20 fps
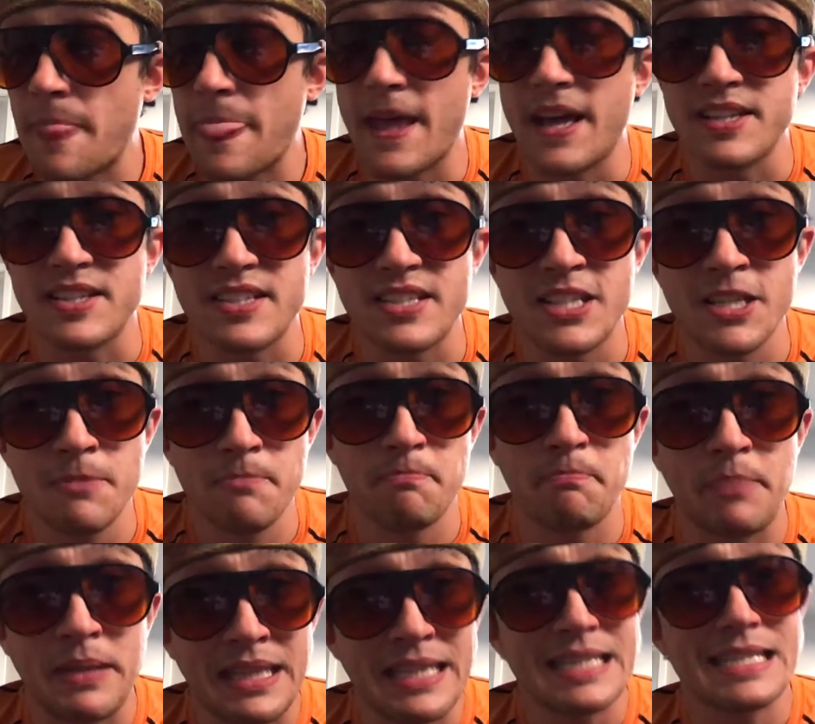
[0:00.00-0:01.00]
a
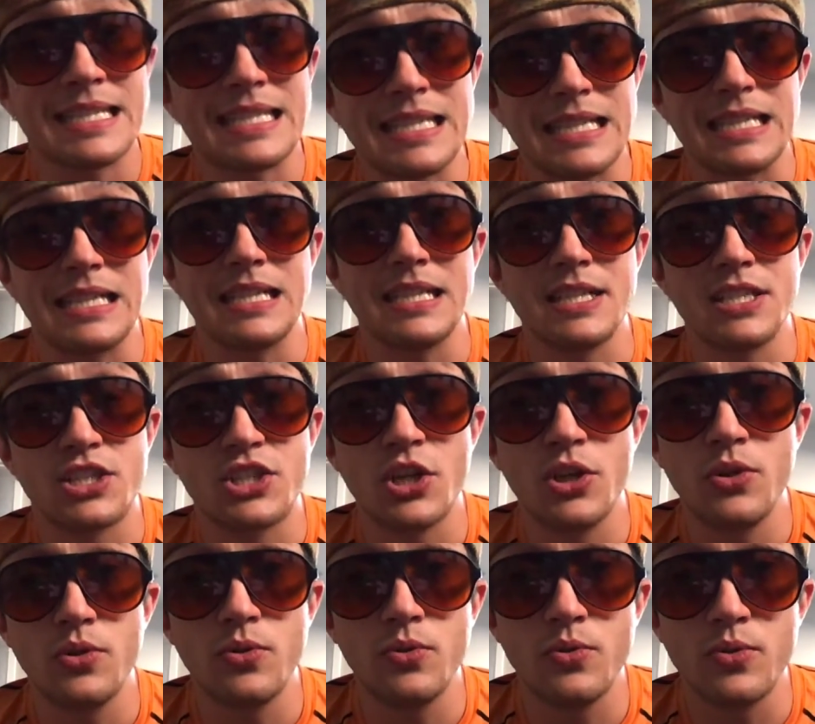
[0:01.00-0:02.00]
simplicity
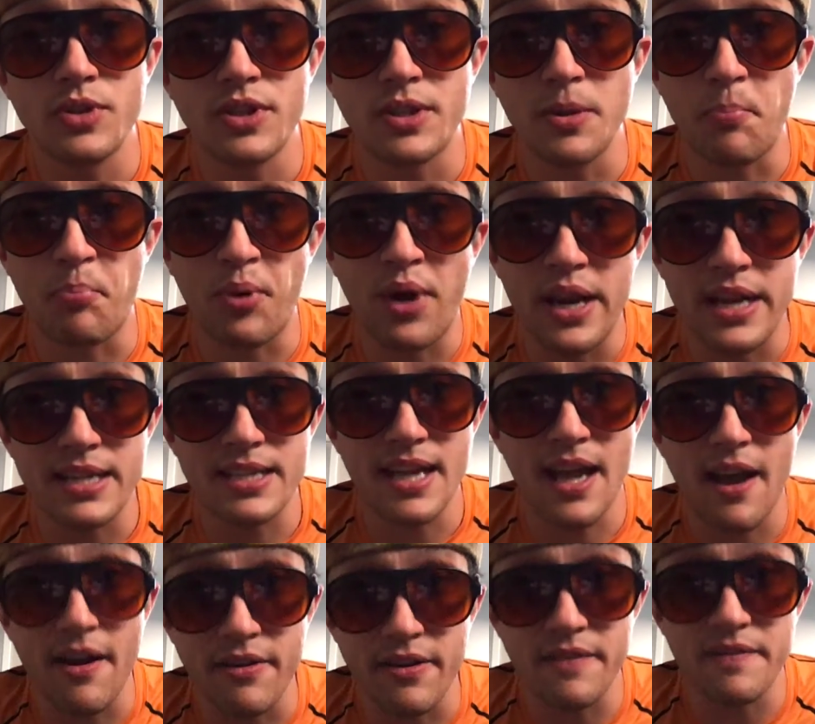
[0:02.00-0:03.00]
to the
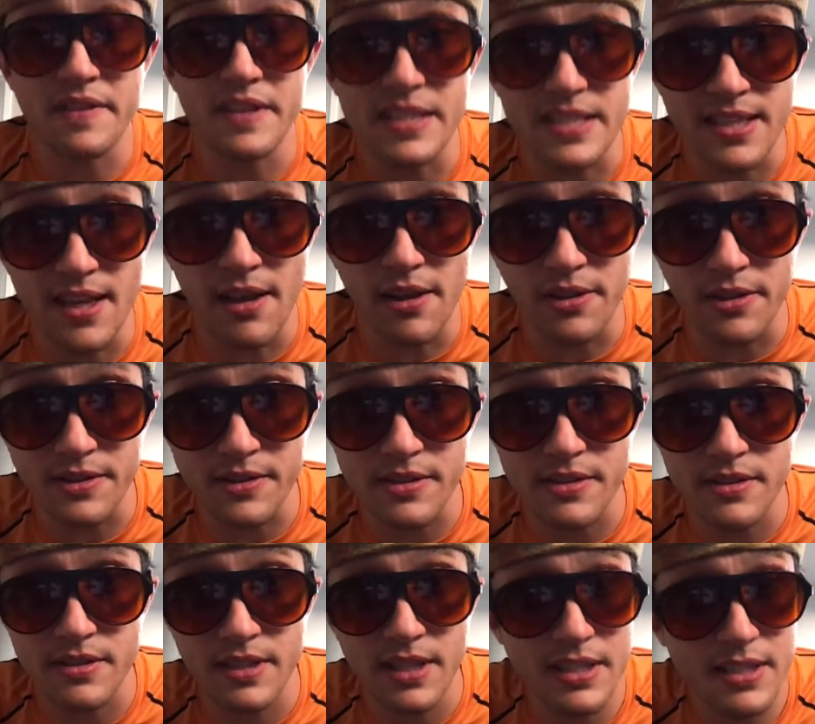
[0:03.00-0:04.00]
breakdown of the
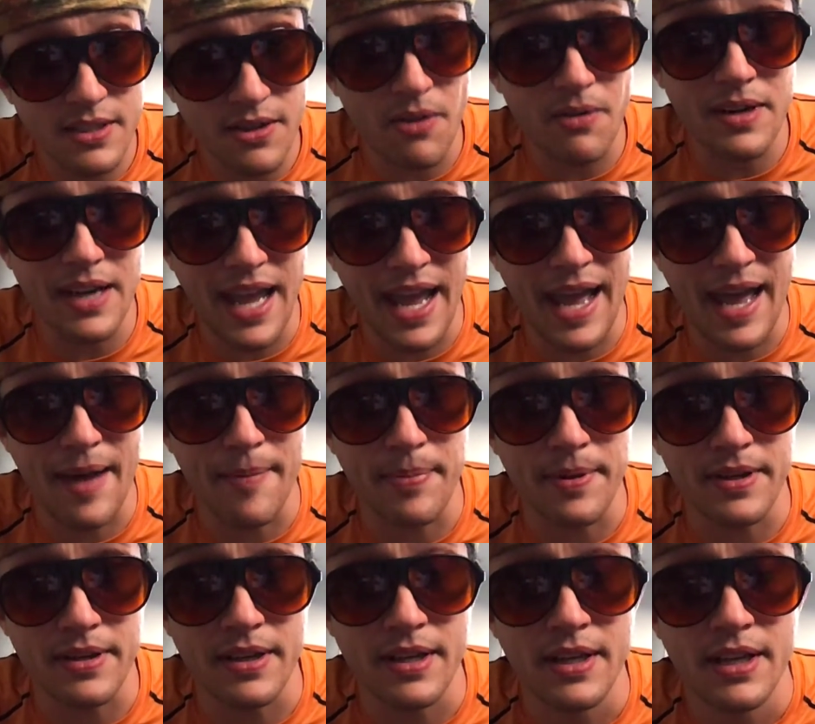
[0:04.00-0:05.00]
cells that is going to
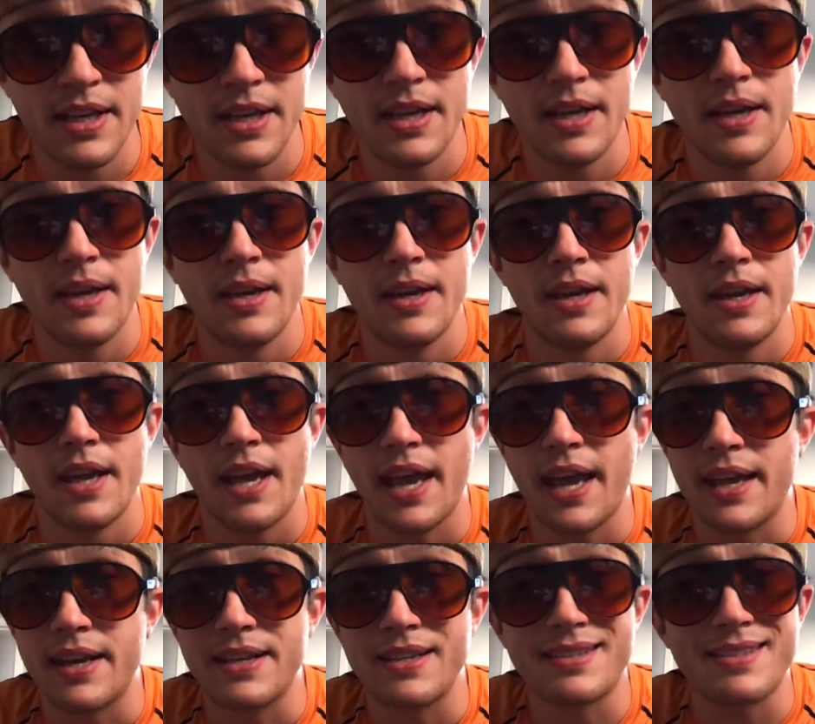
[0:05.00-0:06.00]
happen.
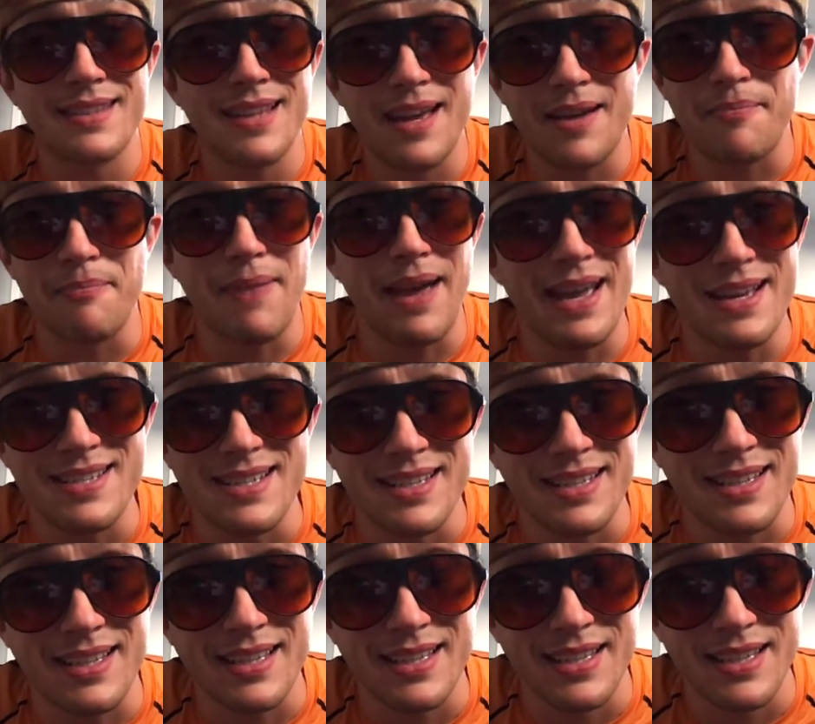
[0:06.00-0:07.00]
And it's not magic